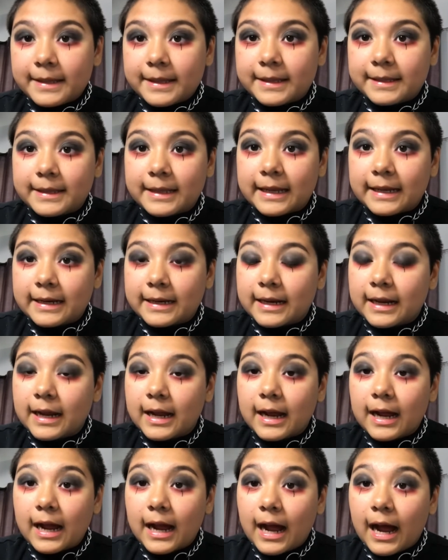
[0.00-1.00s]
And then
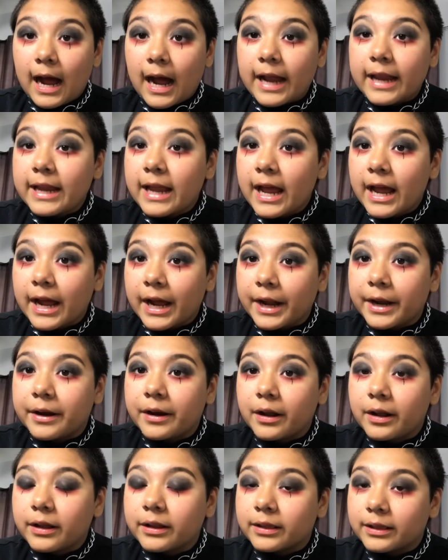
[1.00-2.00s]
I had
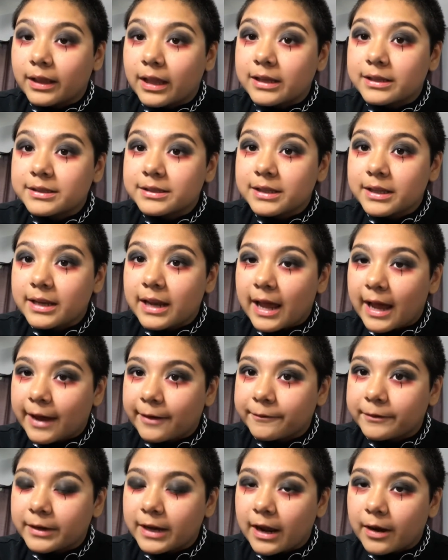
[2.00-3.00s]
less than
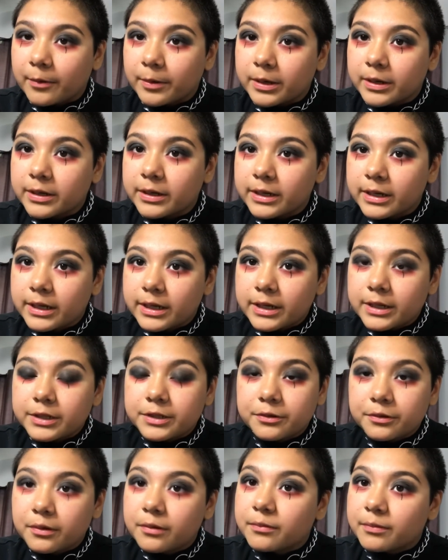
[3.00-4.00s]
half an hour
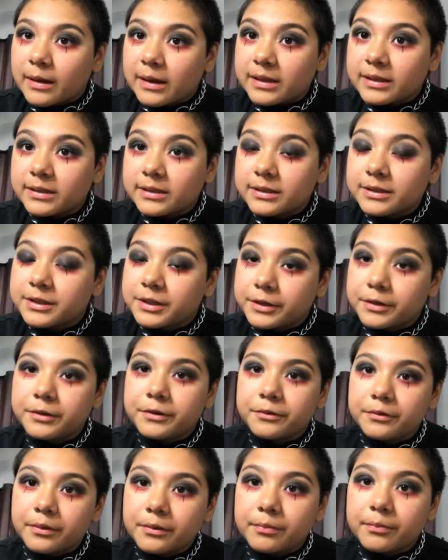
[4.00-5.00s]
to
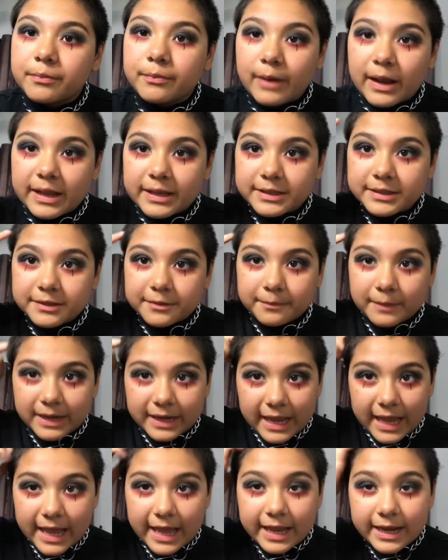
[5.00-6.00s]
do the rest of my
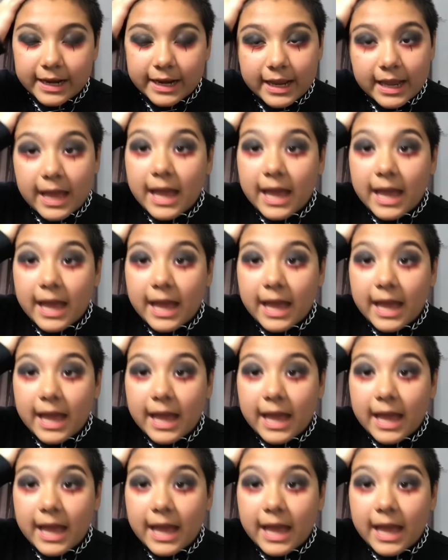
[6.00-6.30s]
head.